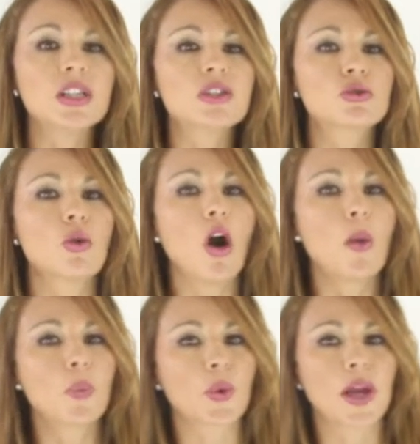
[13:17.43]
to
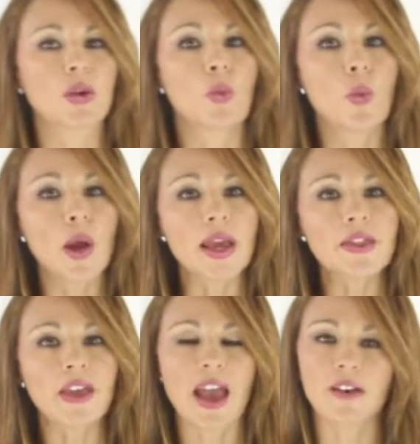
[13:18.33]
operate
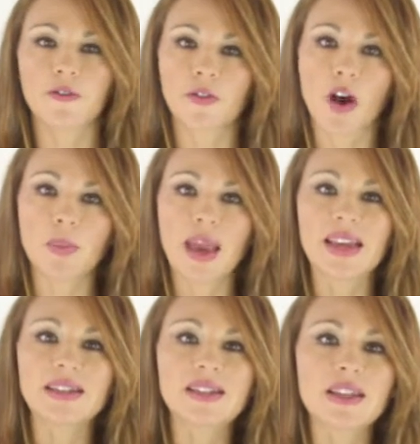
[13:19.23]
with and from
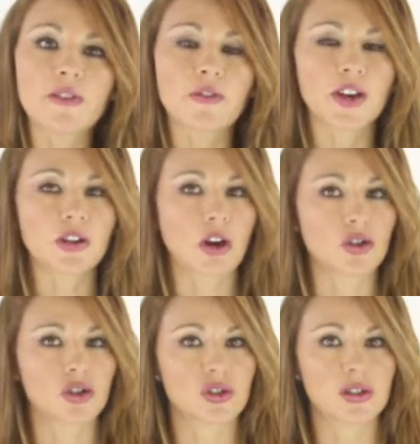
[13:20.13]
a different
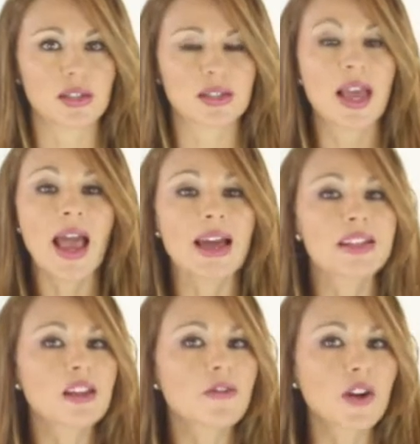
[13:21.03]
consciousness, a
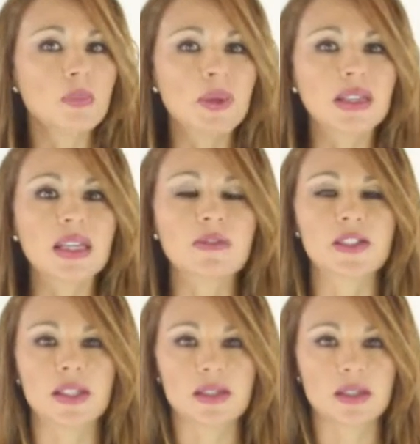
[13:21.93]
different belief
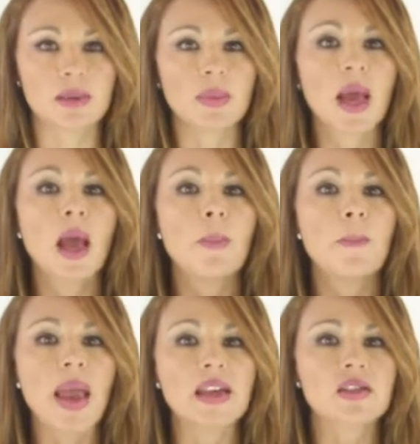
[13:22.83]
system
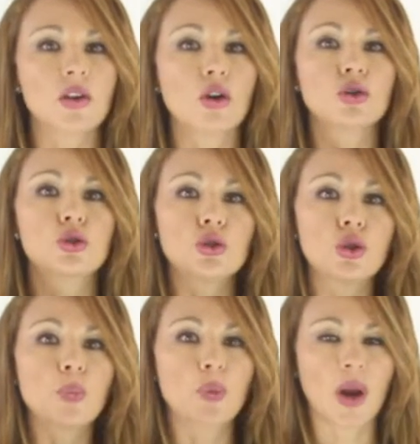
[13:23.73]
based on
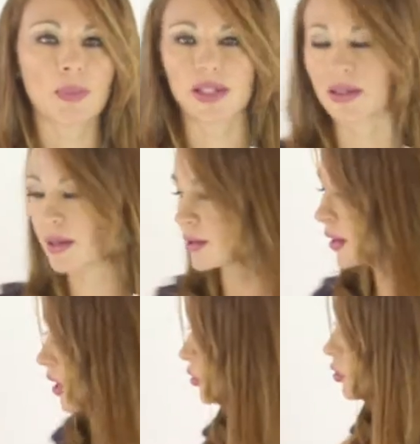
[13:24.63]
two premises.
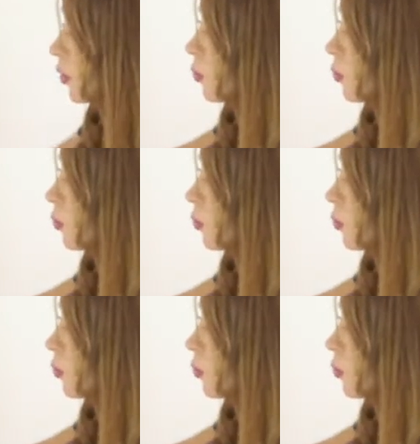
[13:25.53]
So I